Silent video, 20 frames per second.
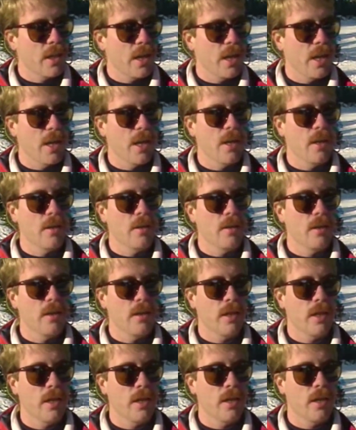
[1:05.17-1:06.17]

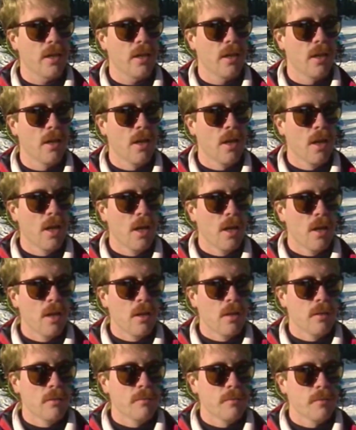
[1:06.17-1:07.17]
and uh,
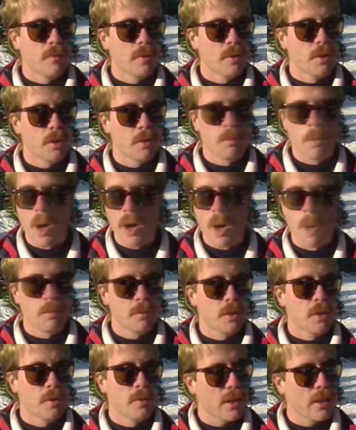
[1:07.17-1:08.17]

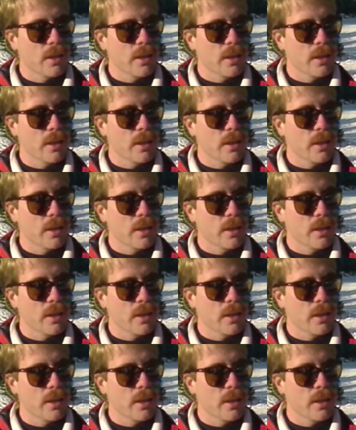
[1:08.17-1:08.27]
swamps.